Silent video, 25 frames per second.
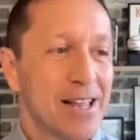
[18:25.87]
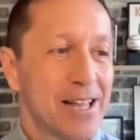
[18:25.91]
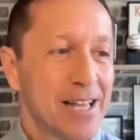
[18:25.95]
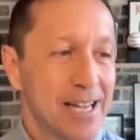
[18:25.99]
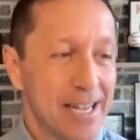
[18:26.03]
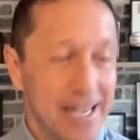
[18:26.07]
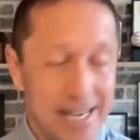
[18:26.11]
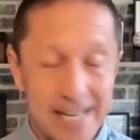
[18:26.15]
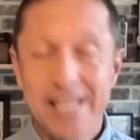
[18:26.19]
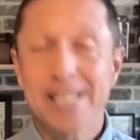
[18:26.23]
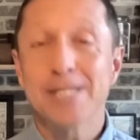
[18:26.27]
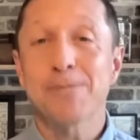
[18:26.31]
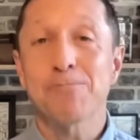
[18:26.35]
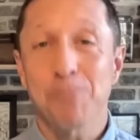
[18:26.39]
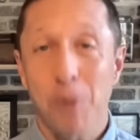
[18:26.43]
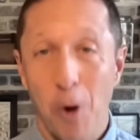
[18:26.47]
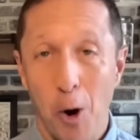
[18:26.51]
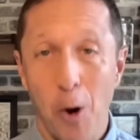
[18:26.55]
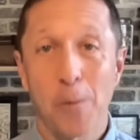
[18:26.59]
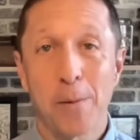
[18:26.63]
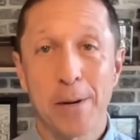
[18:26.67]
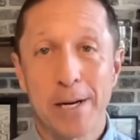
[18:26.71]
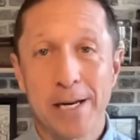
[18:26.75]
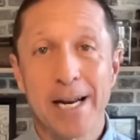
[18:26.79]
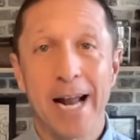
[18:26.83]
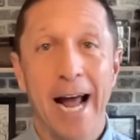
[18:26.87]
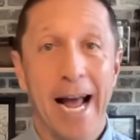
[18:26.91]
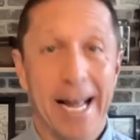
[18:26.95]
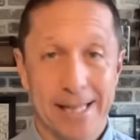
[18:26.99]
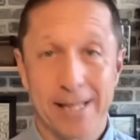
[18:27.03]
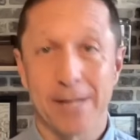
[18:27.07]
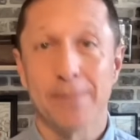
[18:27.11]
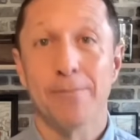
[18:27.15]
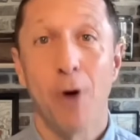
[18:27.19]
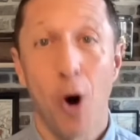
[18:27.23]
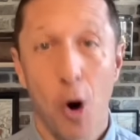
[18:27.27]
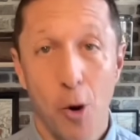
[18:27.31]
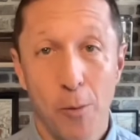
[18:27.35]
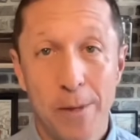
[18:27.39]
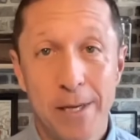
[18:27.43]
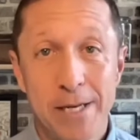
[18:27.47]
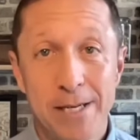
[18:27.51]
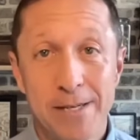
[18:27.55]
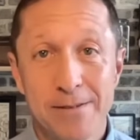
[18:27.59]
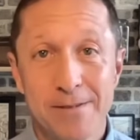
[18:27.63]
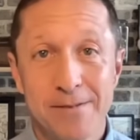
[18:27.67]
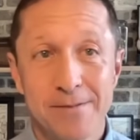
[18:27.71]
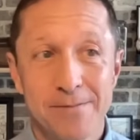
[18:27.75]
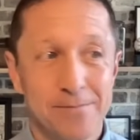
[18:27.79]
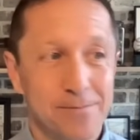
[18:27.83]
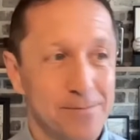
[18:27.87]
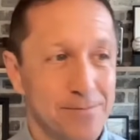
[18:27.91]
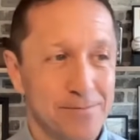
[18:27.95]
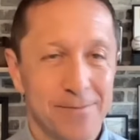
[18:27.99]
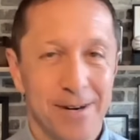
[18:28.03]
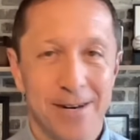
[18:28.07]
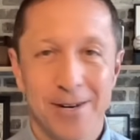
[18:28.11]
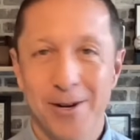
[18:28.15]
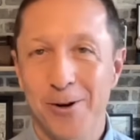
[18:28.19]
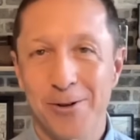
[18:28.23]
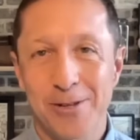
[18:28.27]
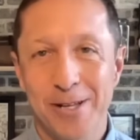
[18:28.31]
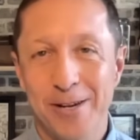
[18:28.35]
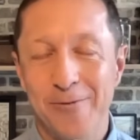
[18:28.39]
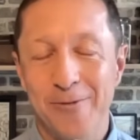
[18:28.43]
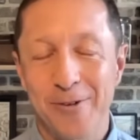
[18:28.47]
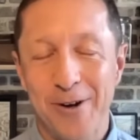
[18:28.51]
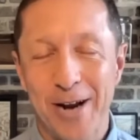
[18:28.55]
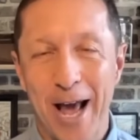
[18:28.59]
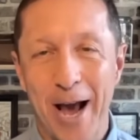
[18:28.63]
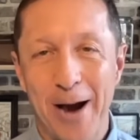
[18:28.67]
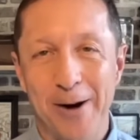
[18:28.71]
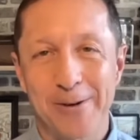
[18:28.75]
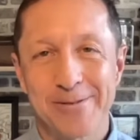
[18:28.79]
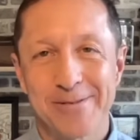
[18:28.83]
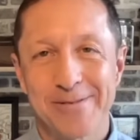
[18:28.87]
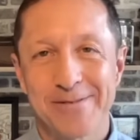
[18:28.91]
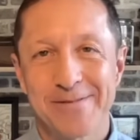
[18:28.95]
It is permanent at the moment, but only for now.